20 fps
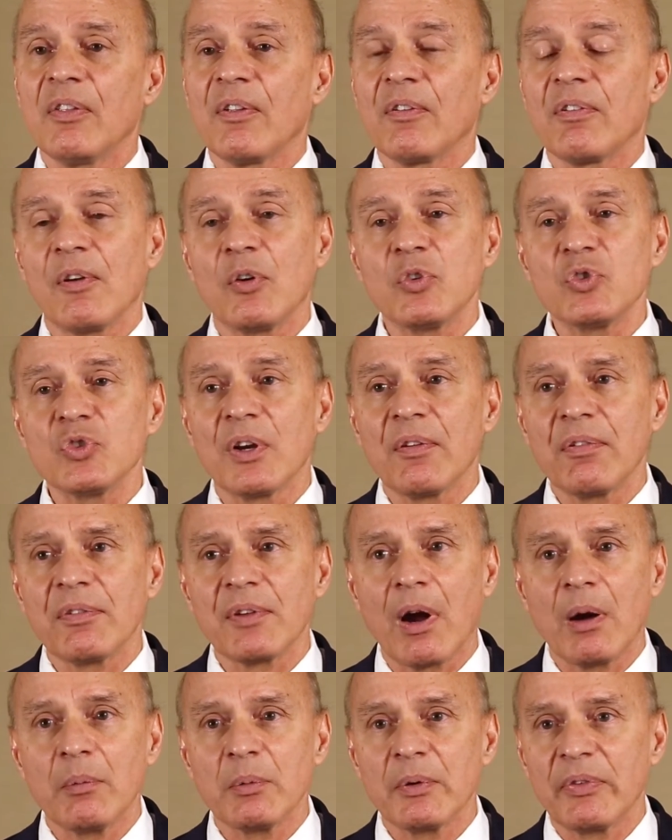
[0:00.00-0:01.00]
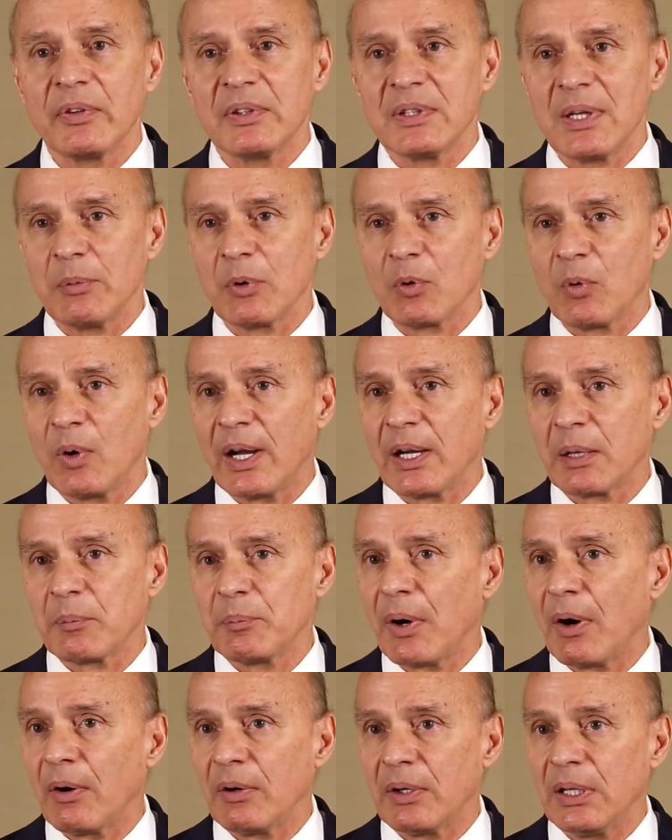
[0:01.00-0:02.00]
The socialist arm of the
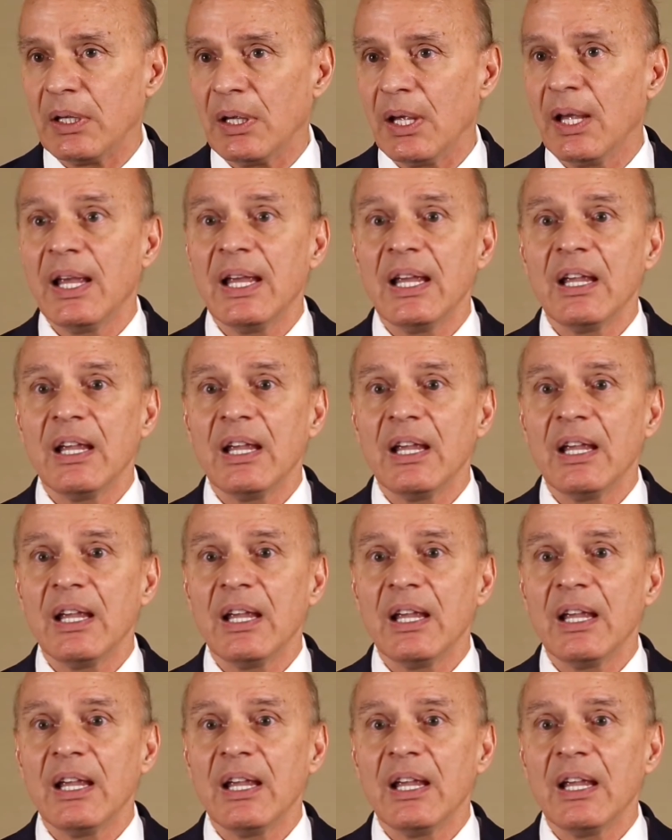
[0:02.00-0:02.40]
Democratic Party